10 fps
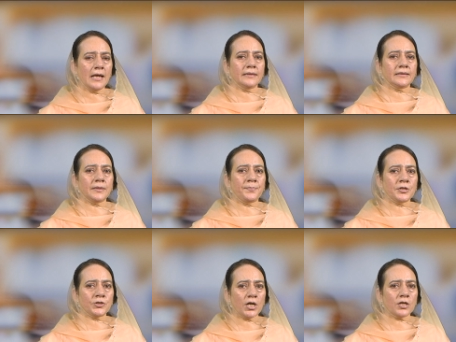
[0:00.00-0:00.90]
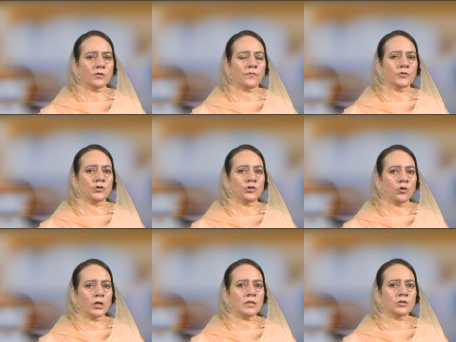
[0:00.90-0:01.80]
that the purchase of a
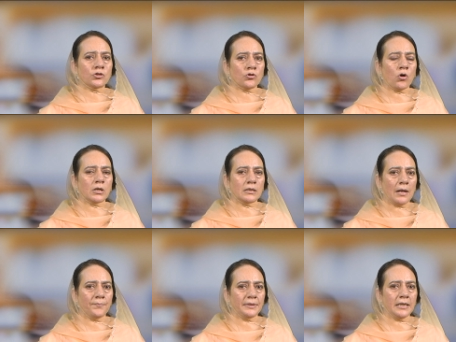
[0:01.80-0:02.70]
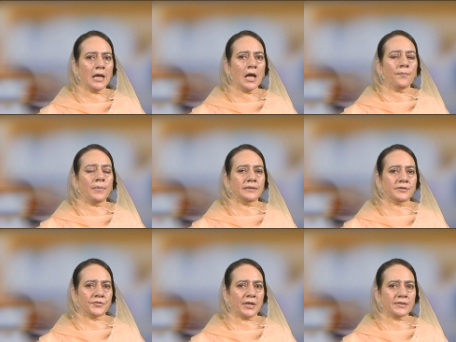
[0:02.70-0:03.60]
joint stock company by the
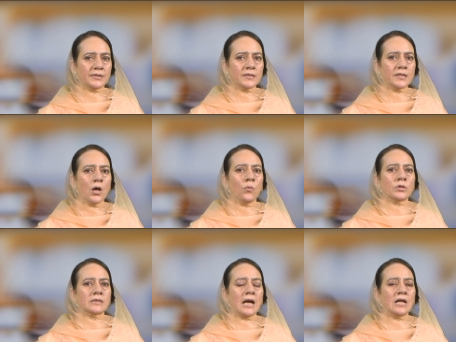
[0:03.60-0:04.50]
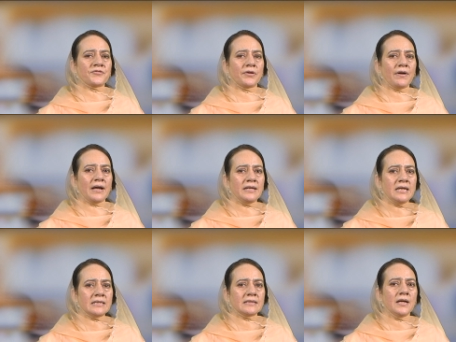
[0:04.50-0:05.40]
directors was ultra
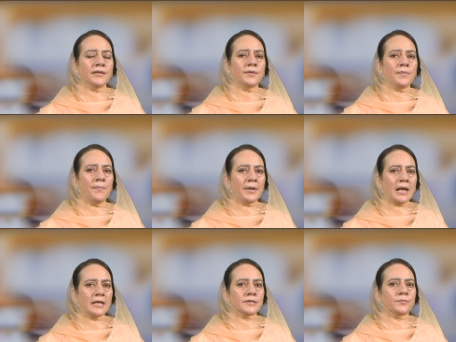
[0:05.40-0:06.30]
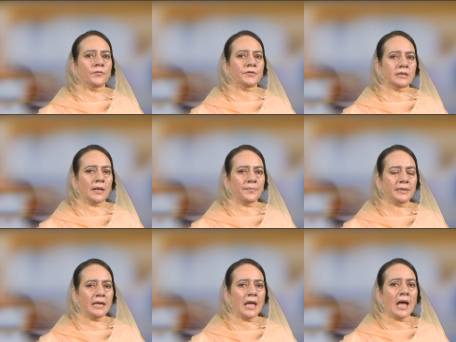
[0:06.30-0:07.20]
vires the memorandum of the company,